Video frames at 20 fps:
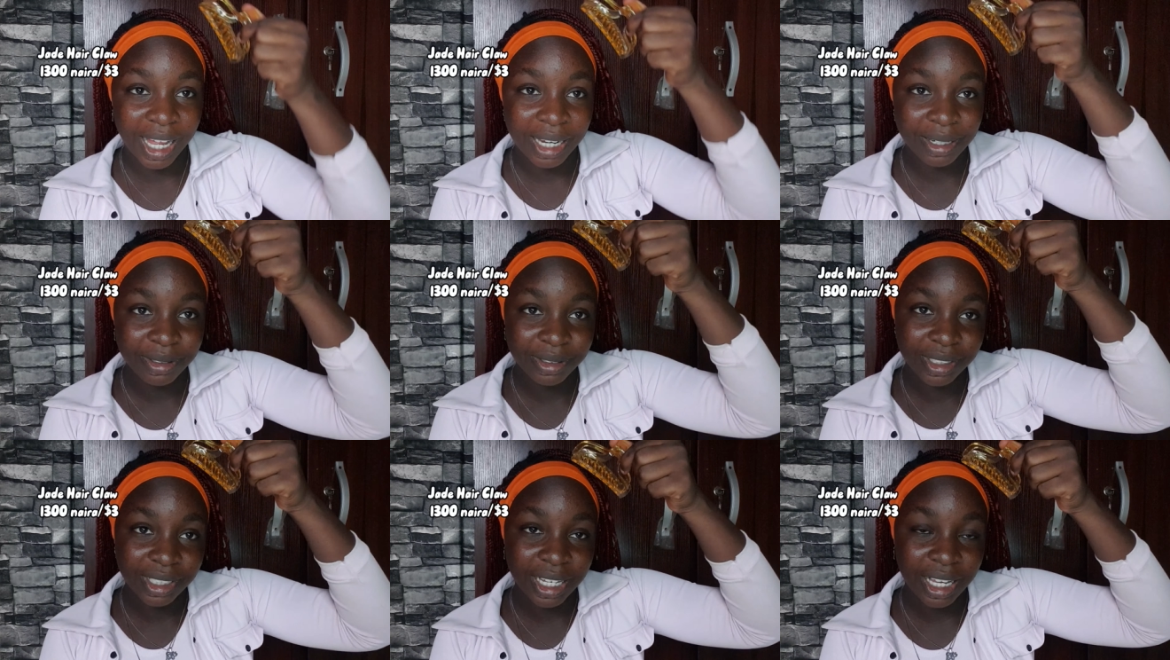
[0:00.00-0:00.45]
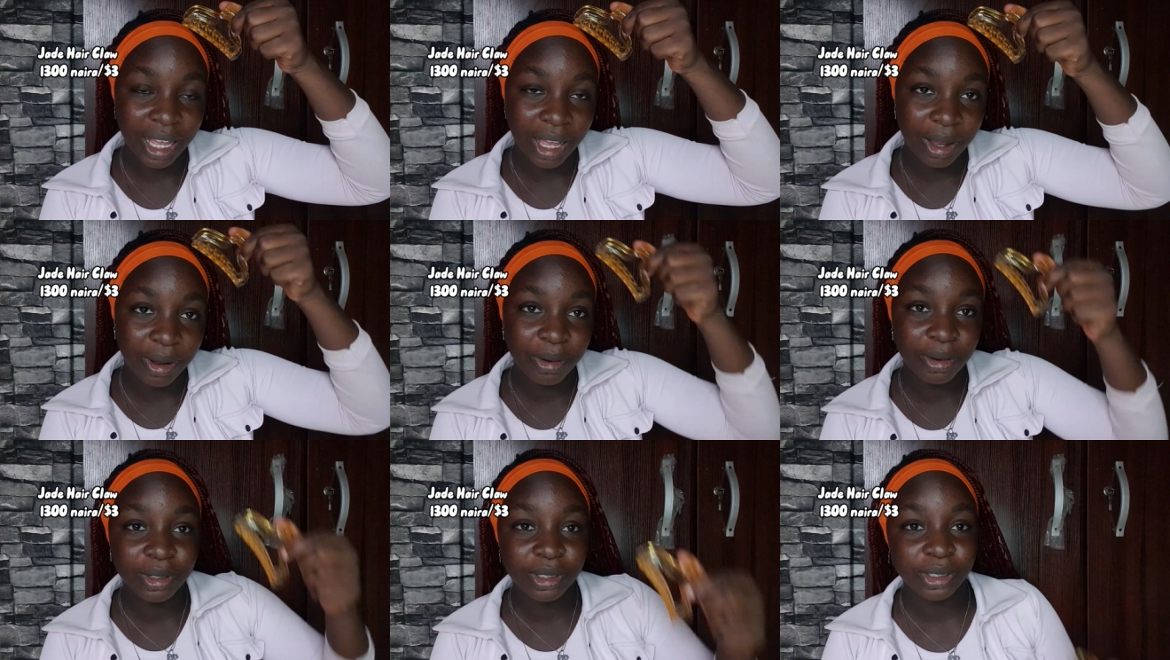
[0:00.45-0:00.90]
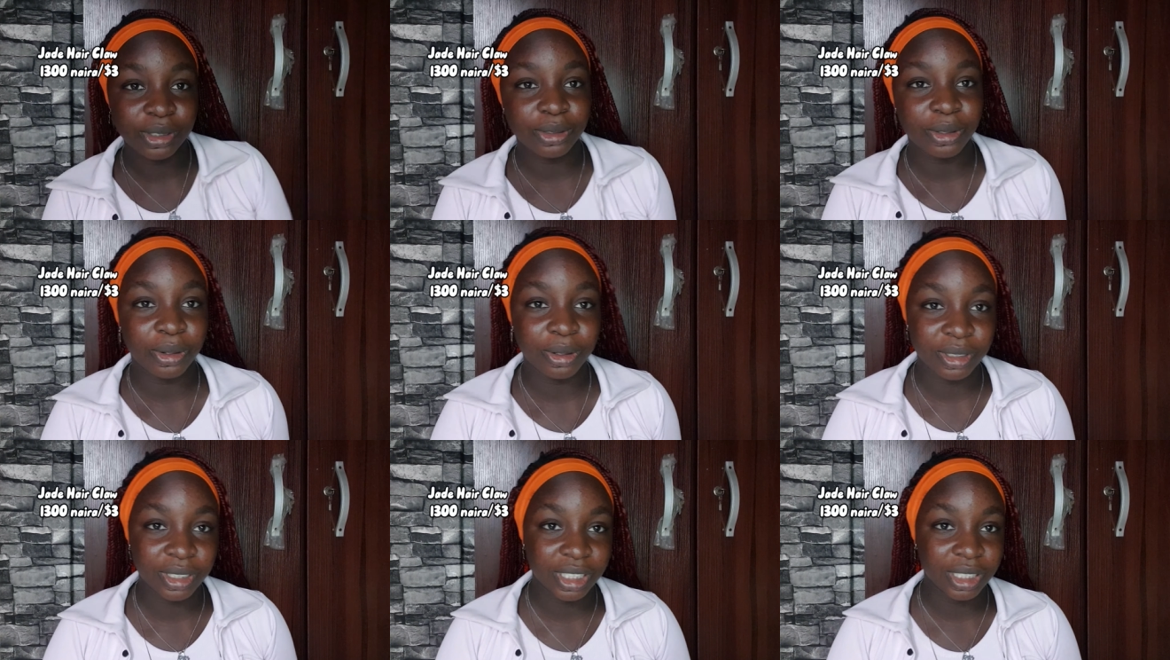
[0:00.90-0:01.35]
i don't think i call
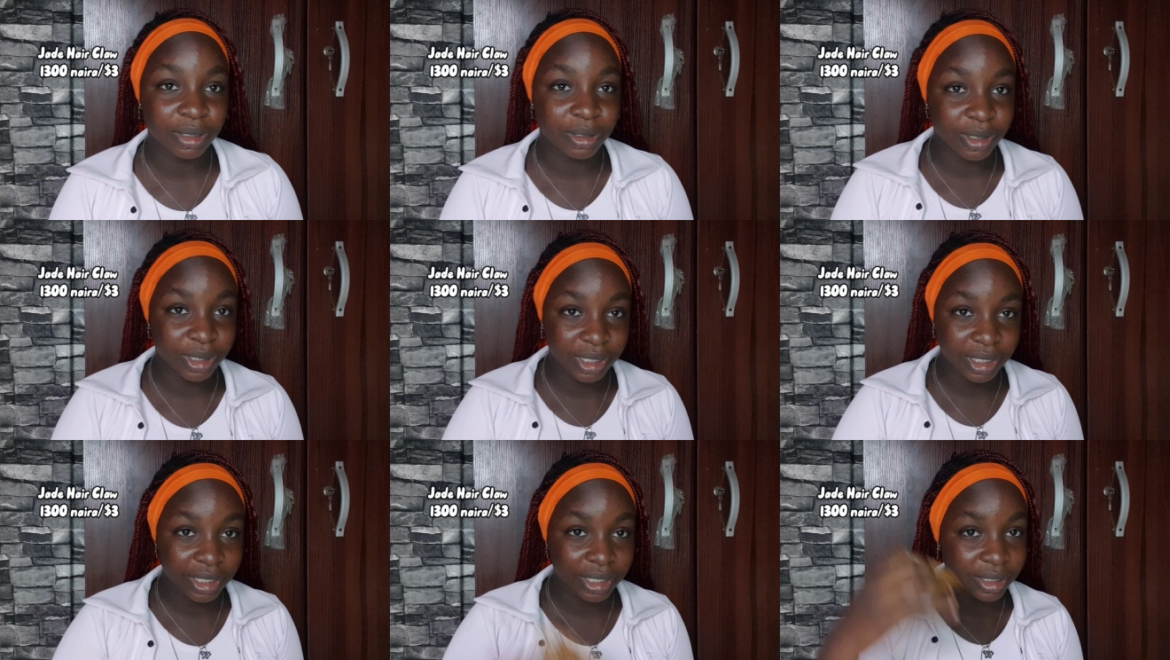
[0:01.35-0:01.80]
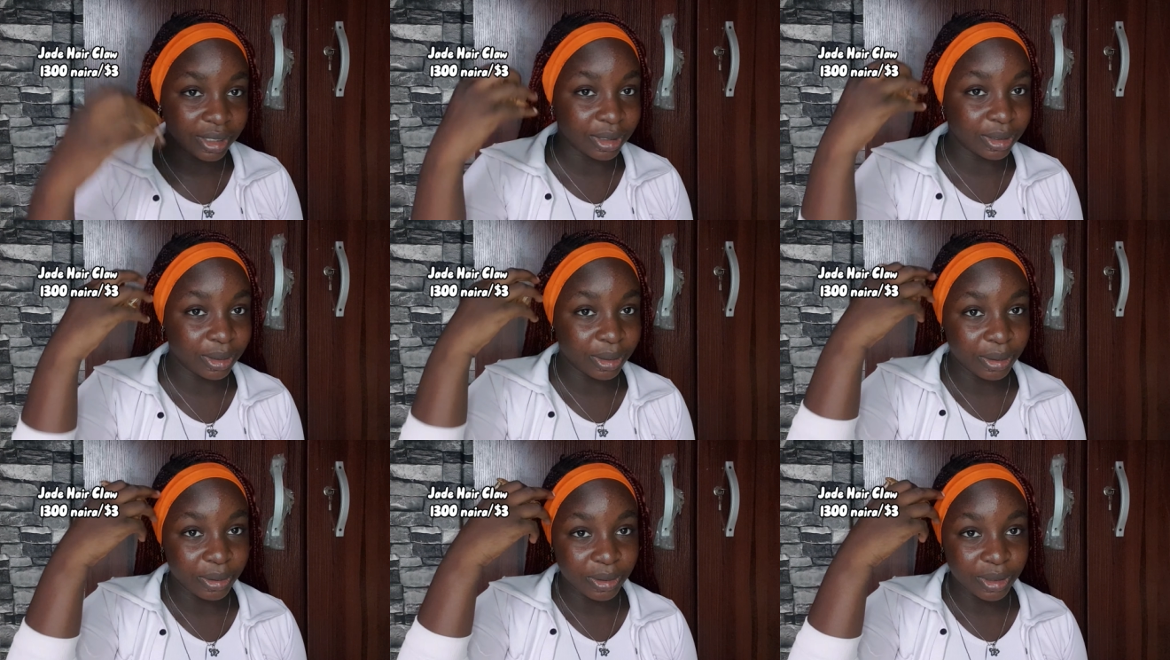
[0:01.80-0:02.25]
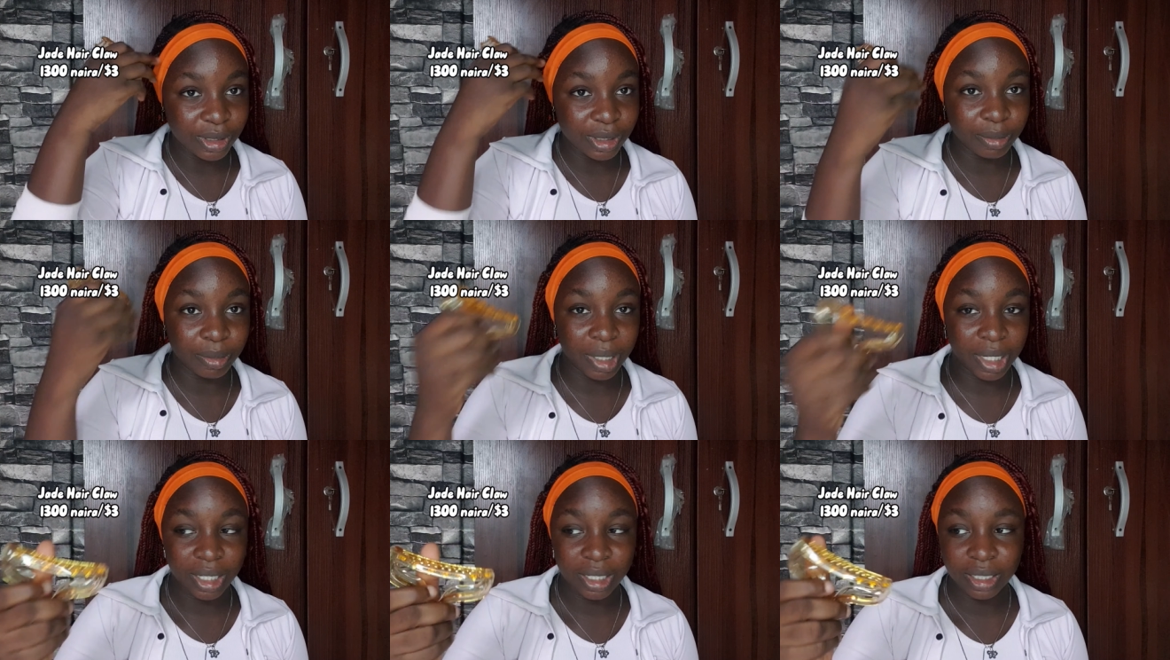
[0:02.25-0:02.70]
it orange because this is orange in
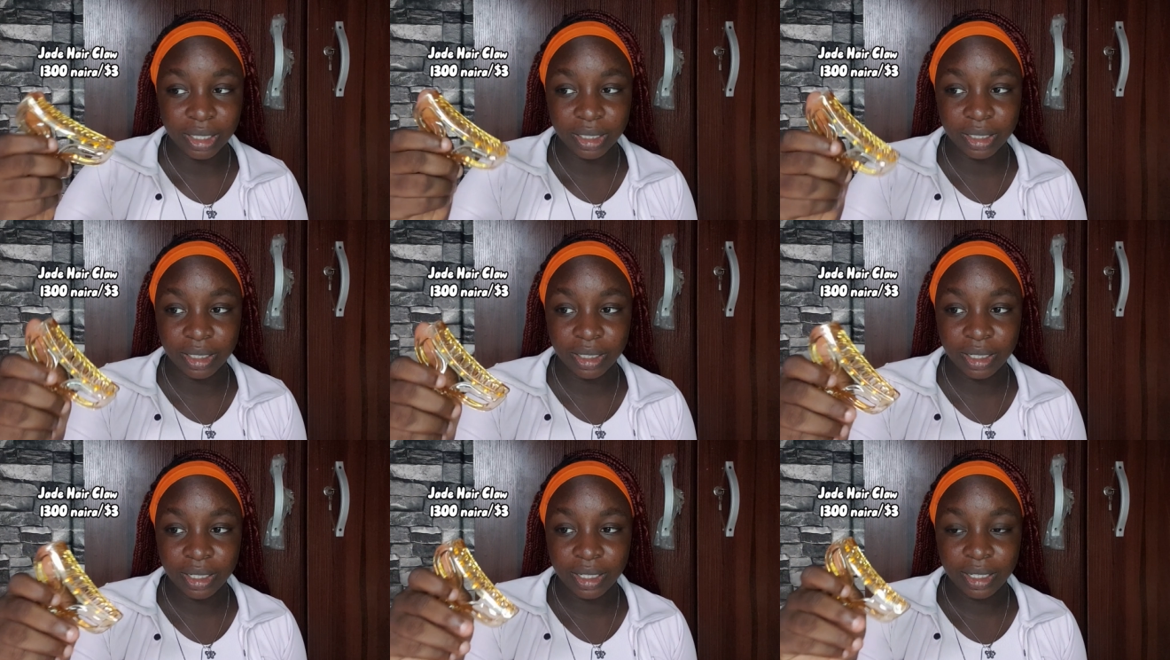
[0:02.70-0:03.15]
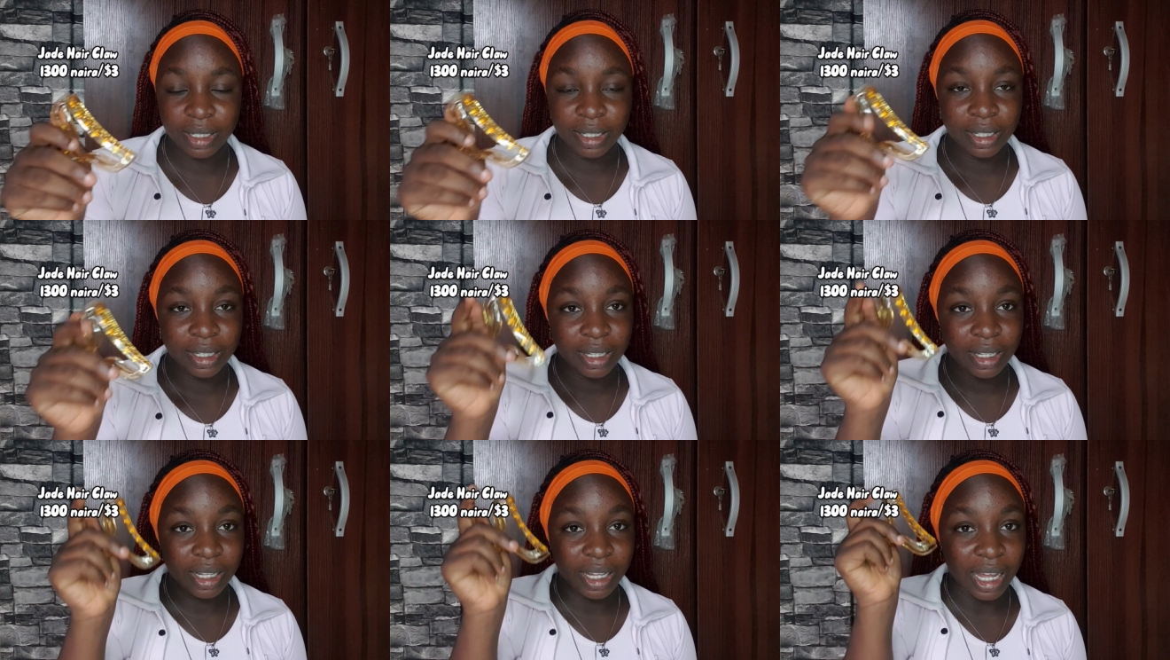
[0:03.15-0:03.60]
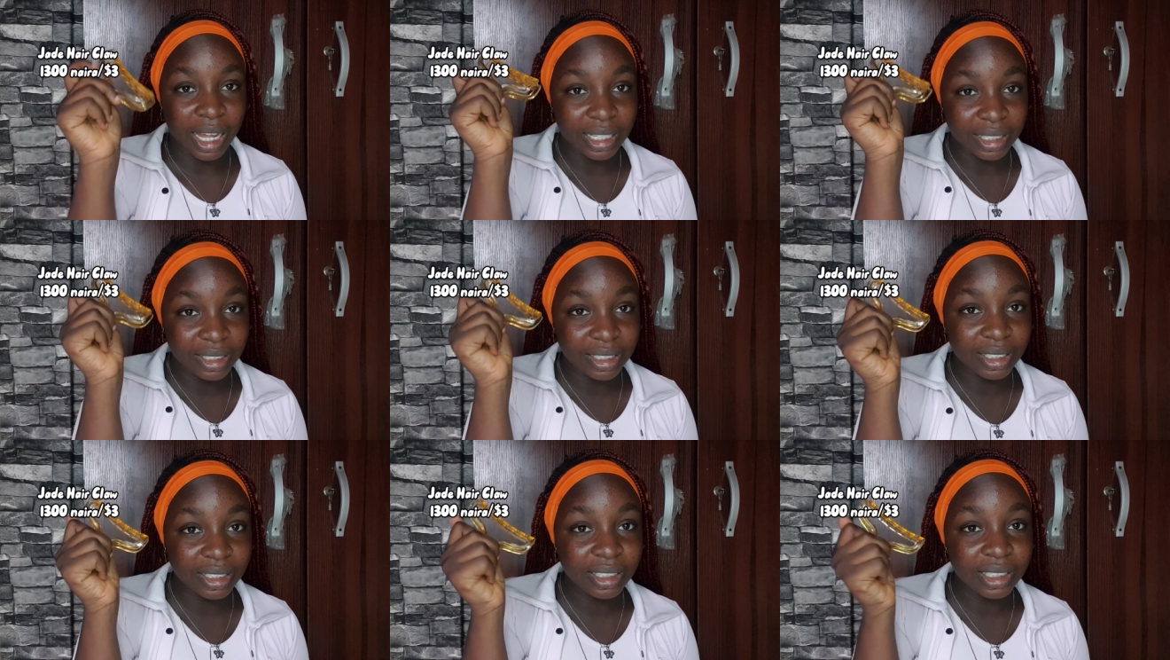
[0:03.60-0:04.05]
my head i
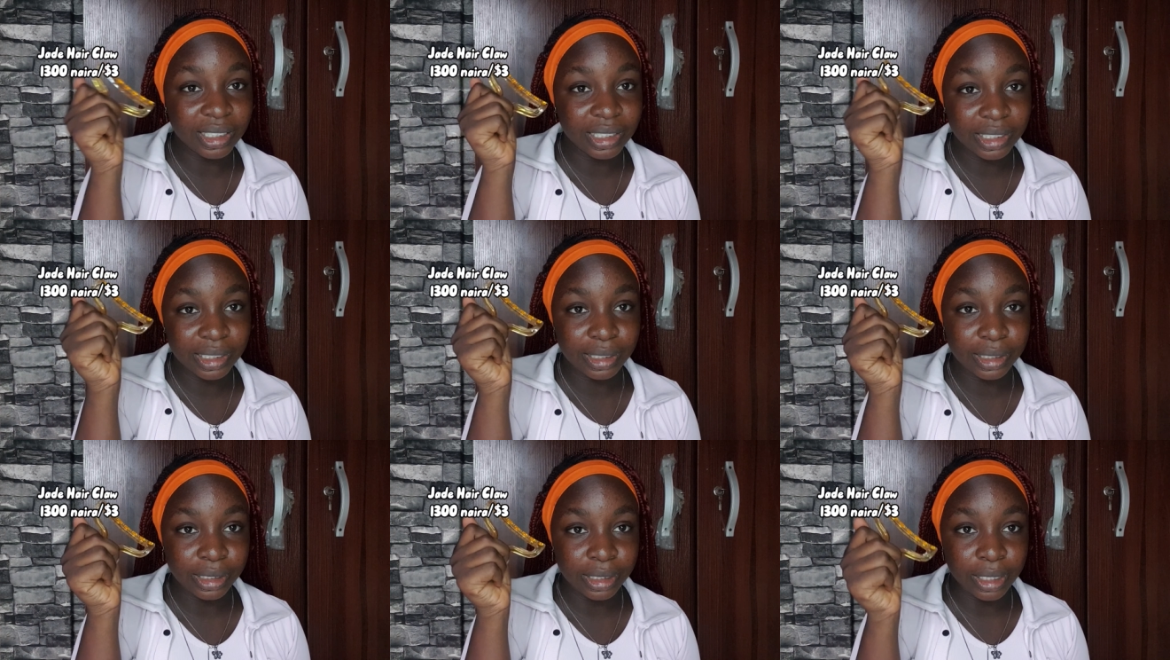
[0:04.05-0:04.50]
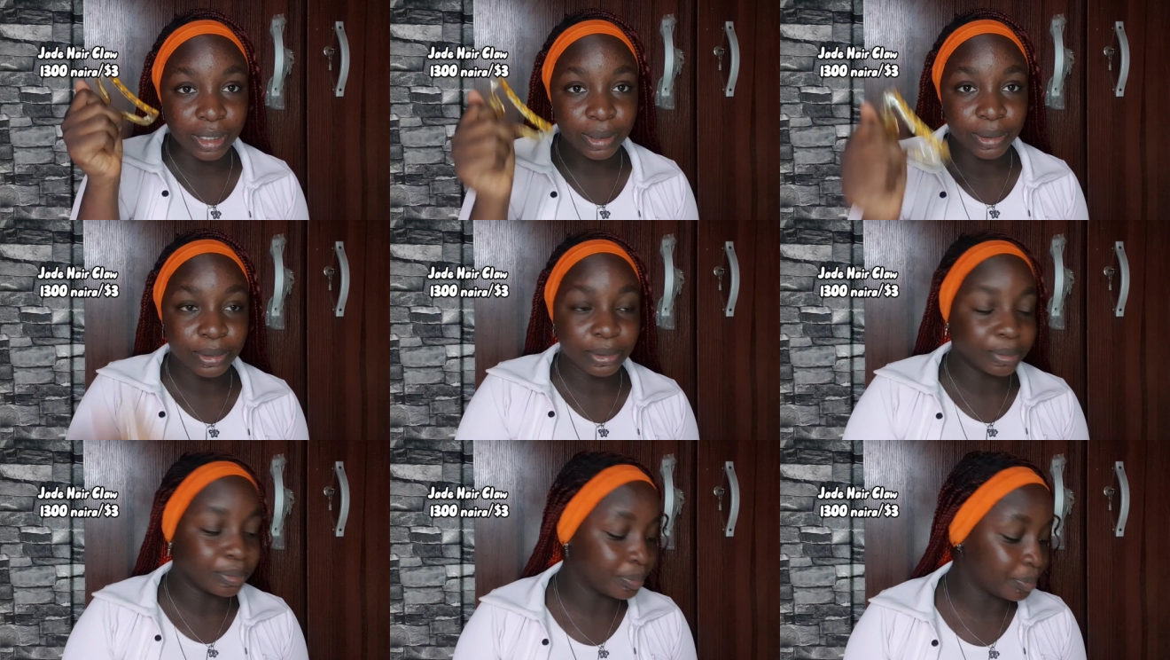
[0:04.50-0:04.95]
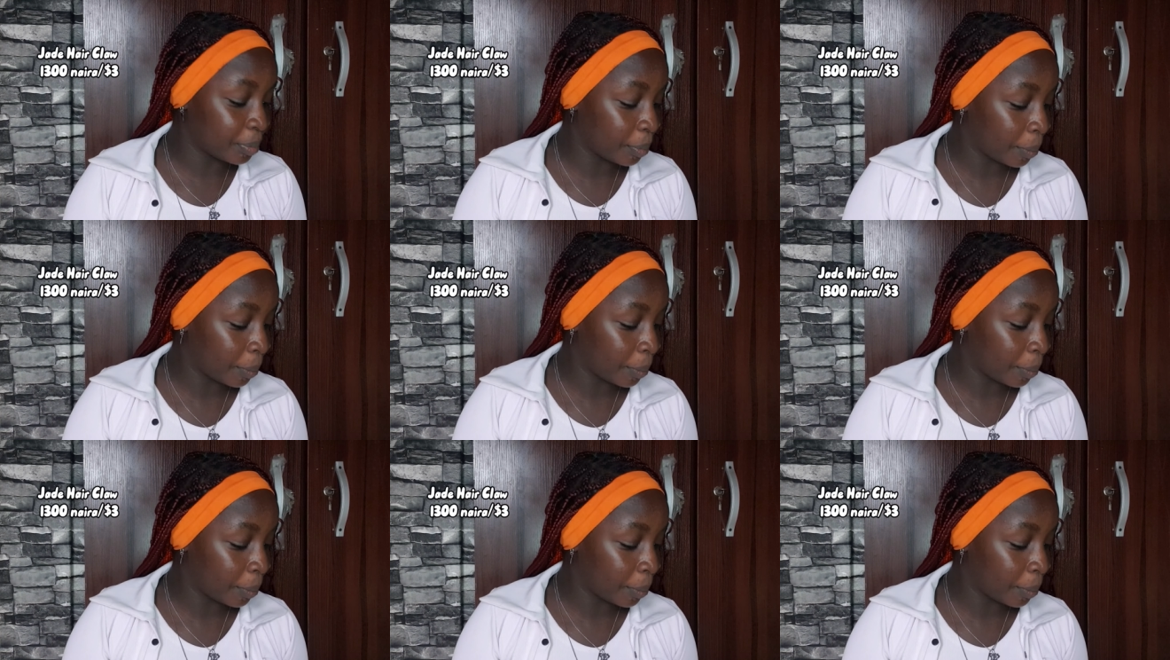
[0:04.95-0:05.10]
think it's yellow